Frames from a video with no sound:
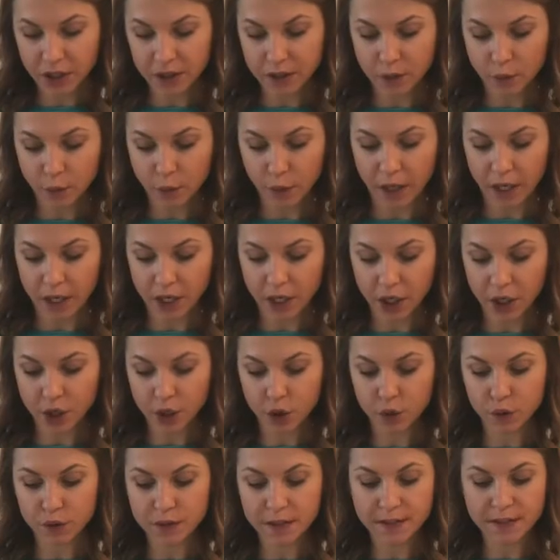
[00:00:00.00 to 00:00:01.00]
it. We're gonna
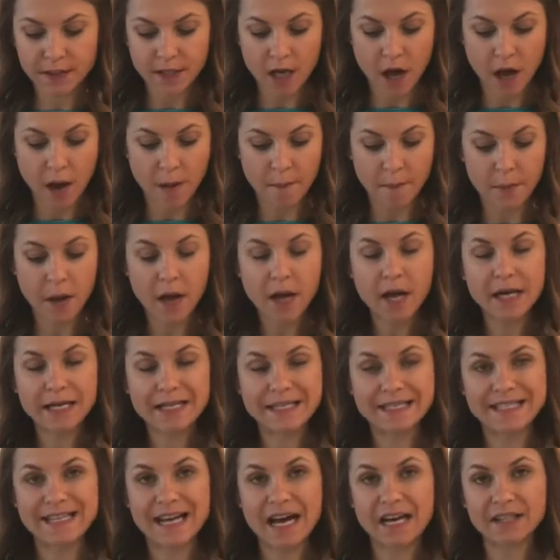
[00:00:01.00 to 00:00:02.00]
use some
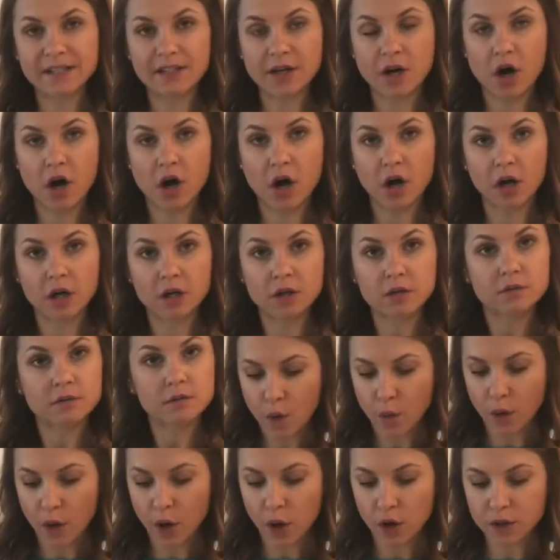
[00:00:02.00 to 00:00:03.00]
za'atar.
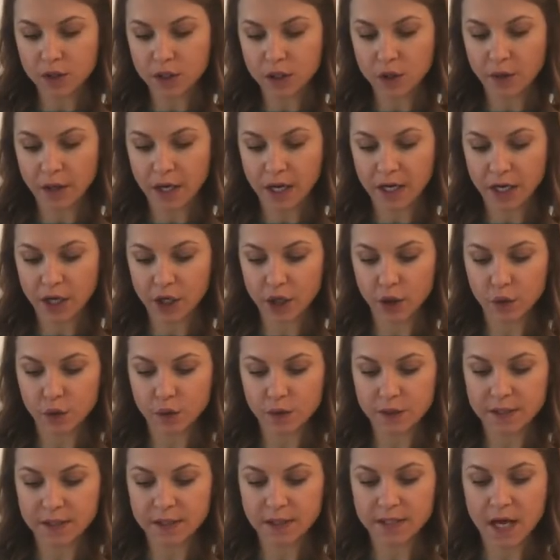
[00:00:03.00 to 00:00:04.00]
We're also gonna
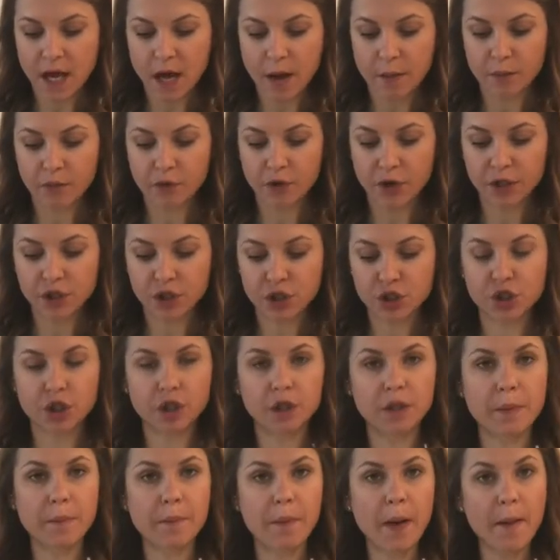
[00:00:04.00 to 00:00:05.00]
use some red
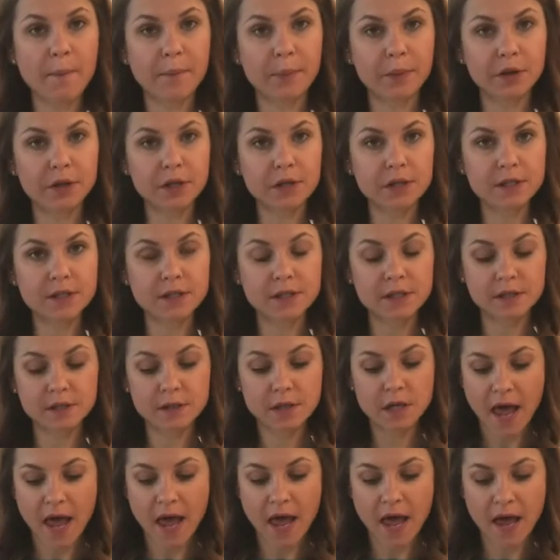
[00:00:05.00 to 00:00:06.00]
chili peppers
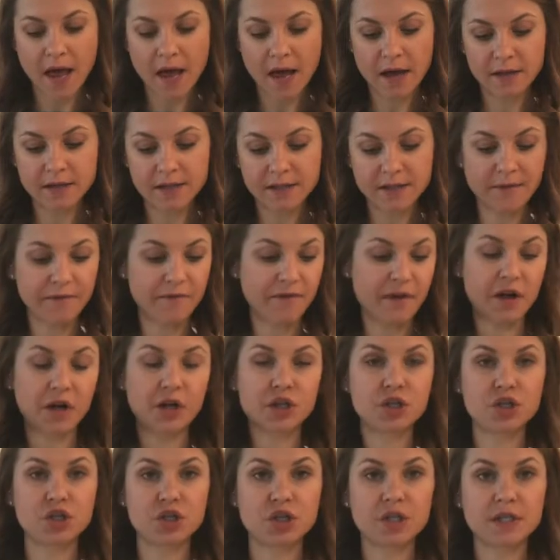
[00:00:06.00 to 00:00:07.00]
and some
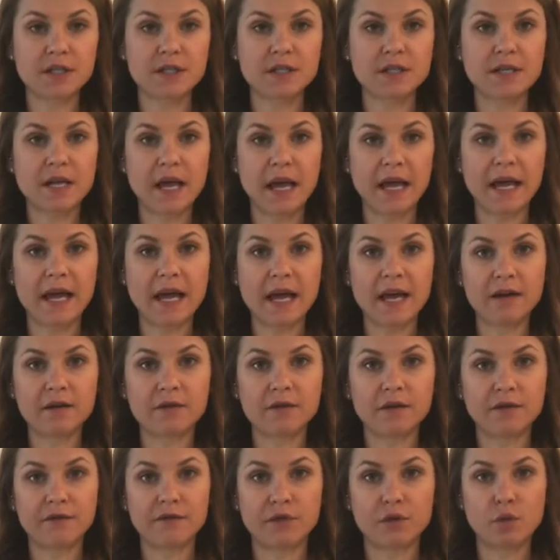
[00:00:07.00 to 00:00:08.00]
feta cheese. Again,
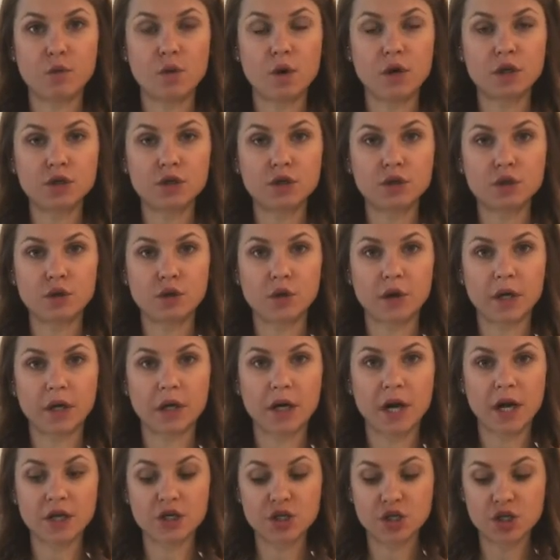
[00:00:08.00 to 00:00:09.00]
if you want to, you can
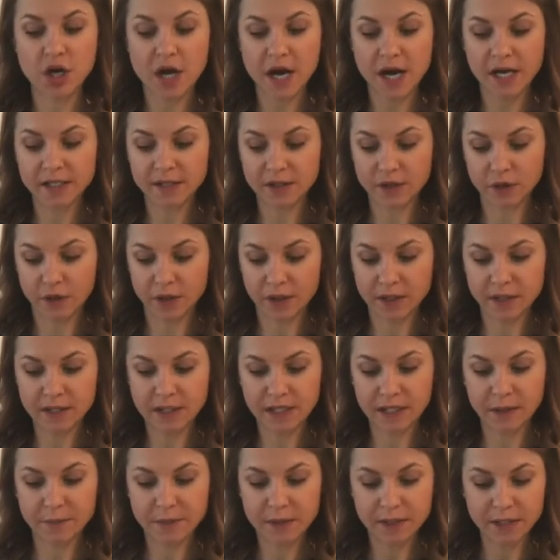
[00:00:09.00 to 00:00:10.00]
adjust, you can
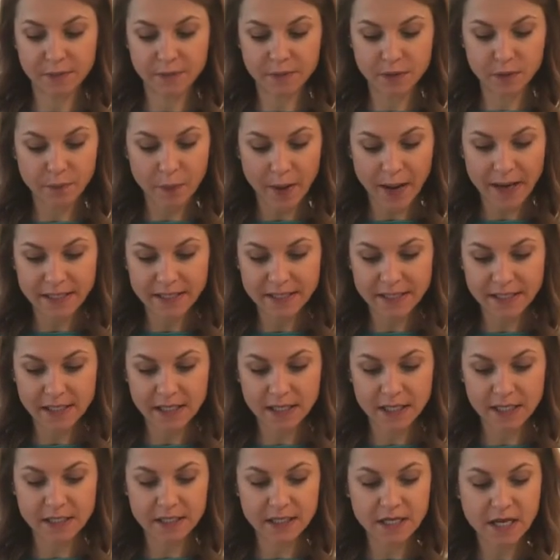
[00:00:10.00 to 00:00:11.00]
skip some
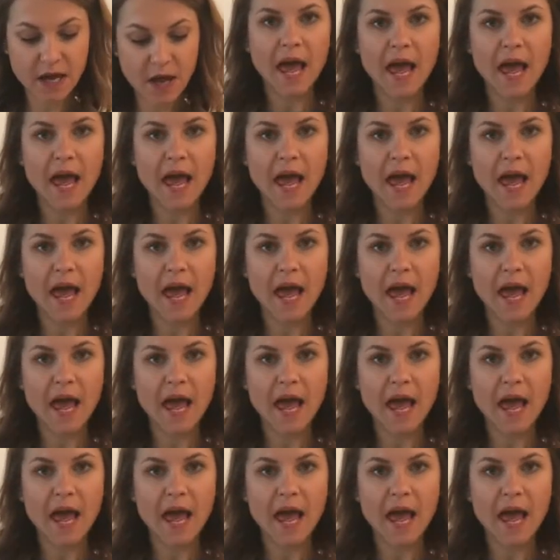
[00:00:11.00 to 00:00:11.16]
spices.